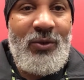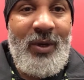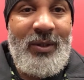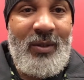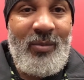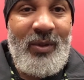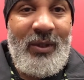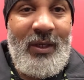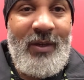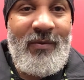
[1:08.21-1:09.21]
Trust and
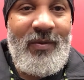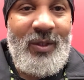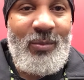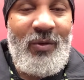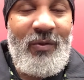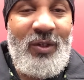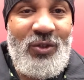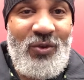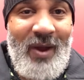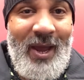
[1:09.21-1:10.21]
believe, this
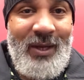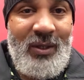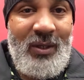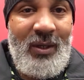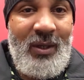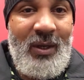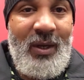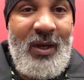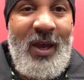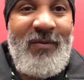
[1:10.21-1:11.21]
movie's trash.
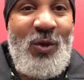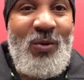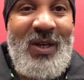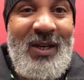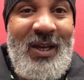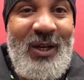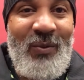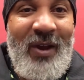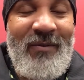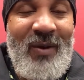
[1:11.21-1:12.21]
If you can get
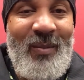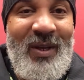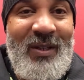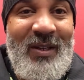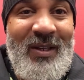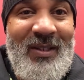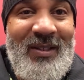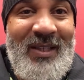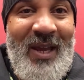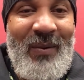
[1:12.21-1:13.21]
away from it,
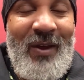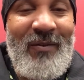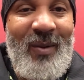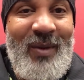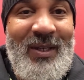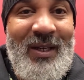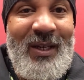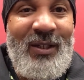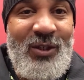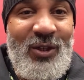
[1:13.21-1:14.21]
stay away from it,
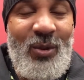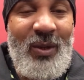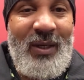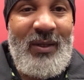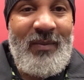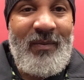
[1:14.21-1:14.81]
do it.